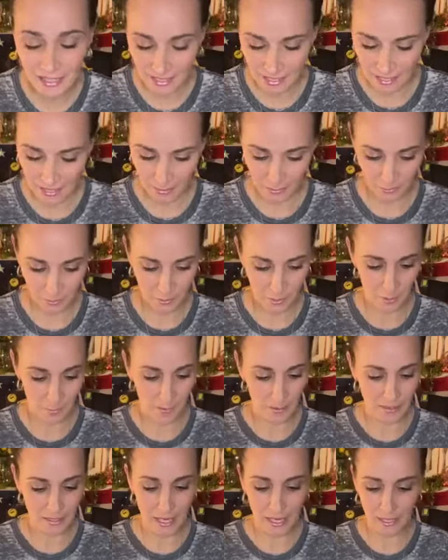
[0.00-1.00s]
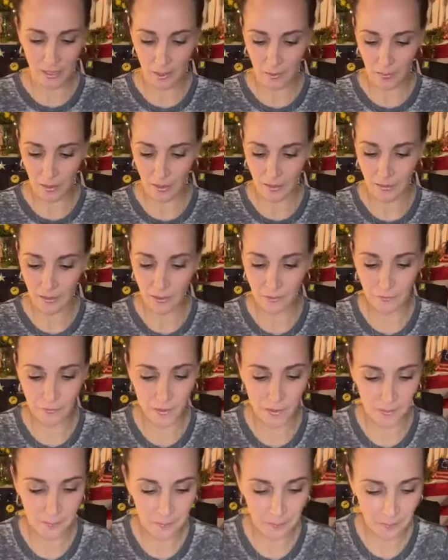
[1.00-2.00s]
Yankee candles are the best. I know, I love
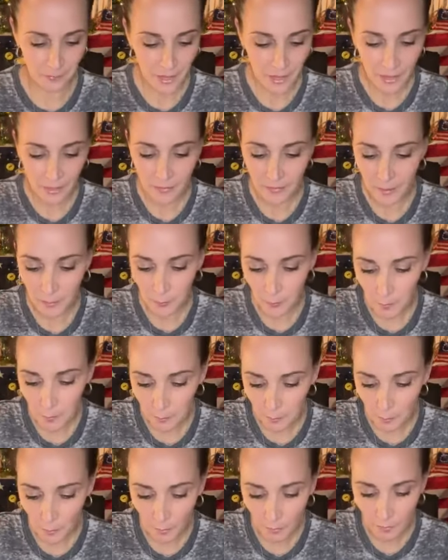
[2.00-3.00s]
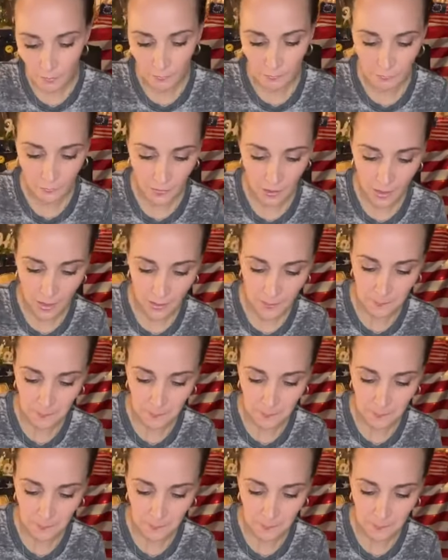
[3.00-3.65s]
them. They were part of,